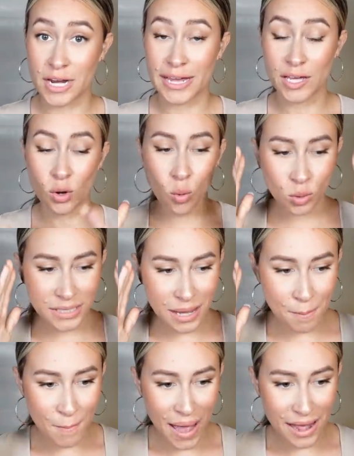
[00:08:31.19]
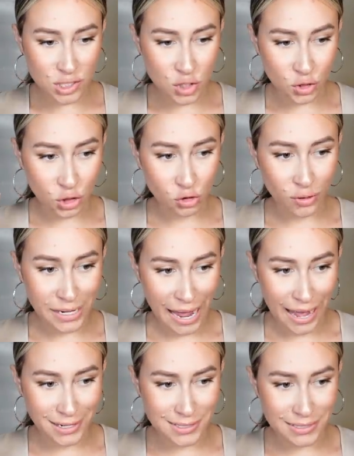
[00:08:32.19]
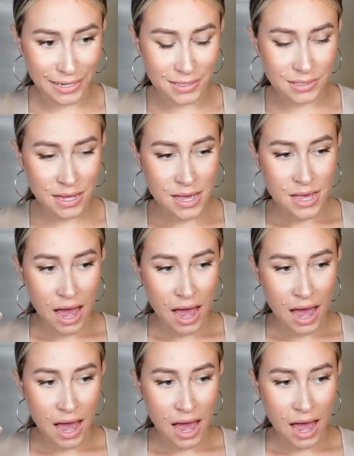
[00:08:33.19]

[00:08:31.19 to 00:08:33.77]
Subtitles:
I can only imagine the great exodus